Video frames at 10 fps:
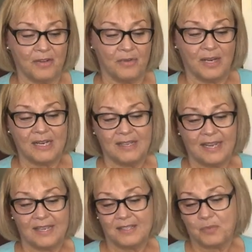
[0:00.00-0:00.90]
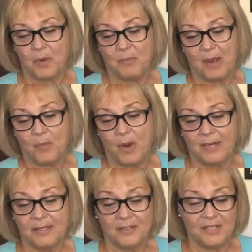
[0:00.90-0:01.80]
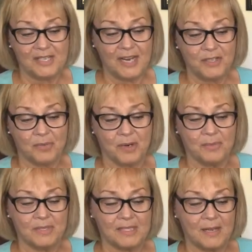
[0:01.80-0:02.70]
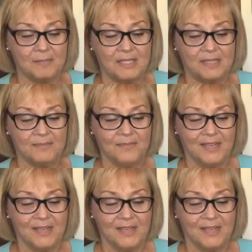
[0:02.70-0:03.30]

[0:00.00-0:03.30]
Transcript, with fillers: greeted the guests one by one until the sanctuary was empty.